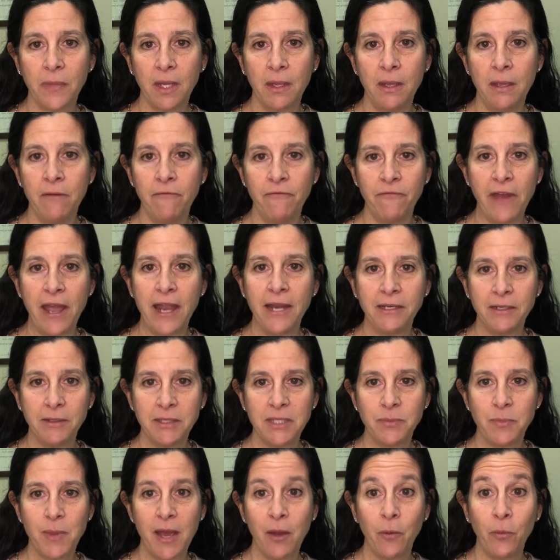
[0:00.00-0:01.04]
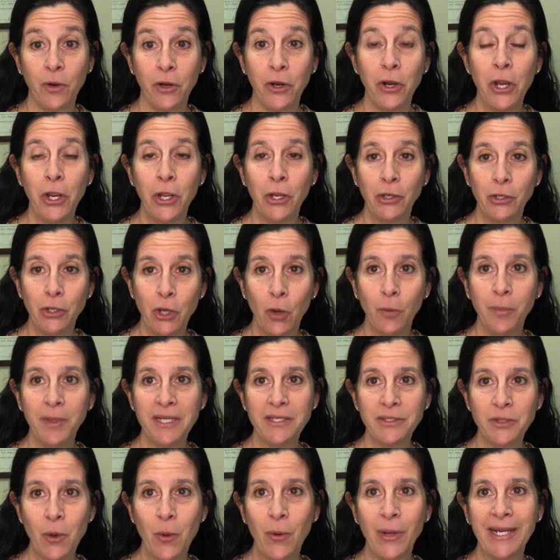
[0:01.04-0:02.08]
Find a spot where nobody's
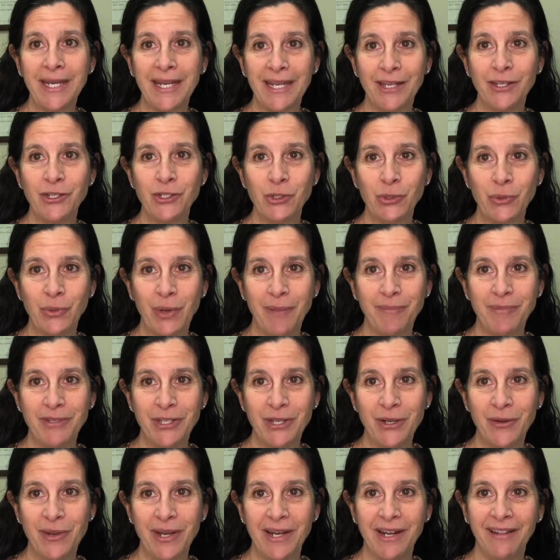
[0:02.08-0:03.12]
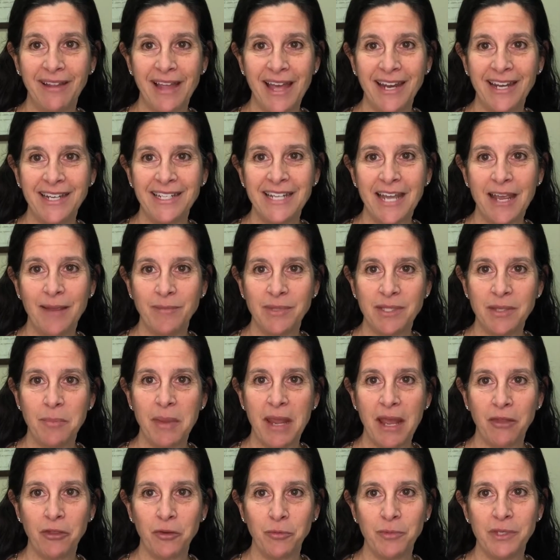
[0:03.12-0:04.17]
going to interrupt you. And a lot of times the
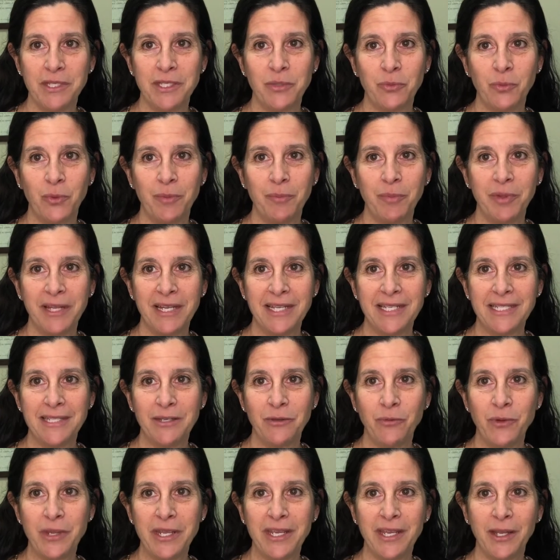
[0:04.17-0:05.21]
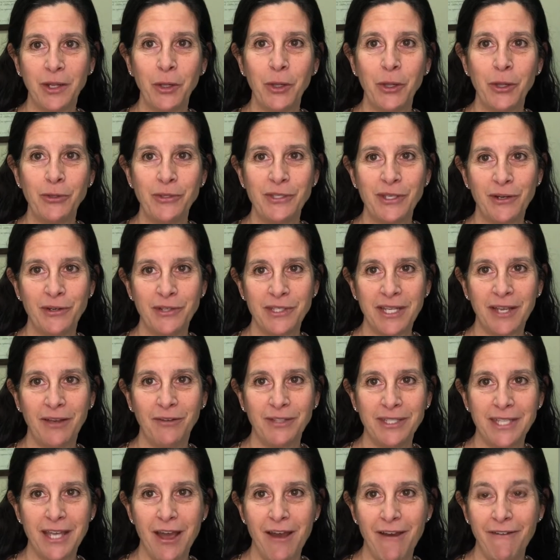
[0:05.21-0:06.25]
bathroom is one place that we can close
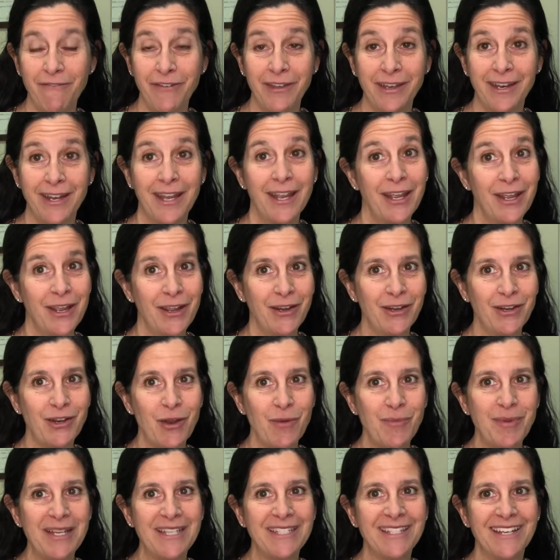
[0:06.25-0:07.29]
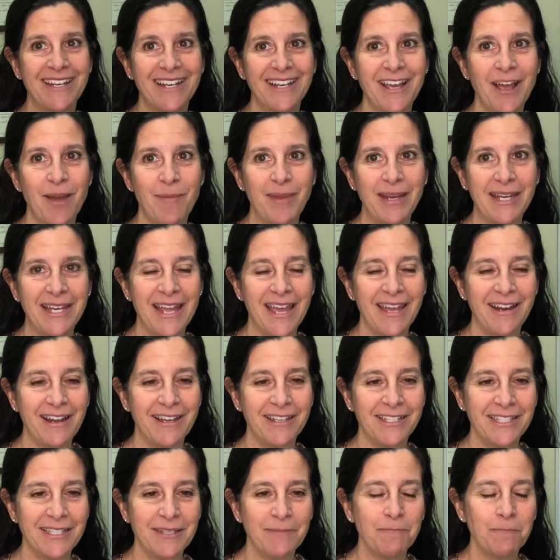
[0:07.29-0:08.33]
ourselves off and nobody's going to come and get
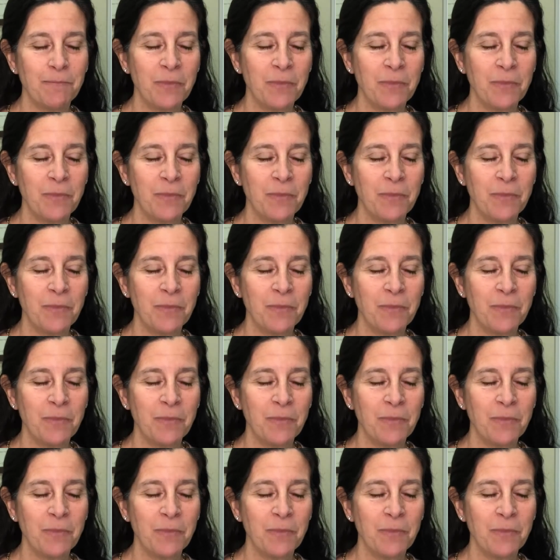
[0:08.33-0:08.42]
us.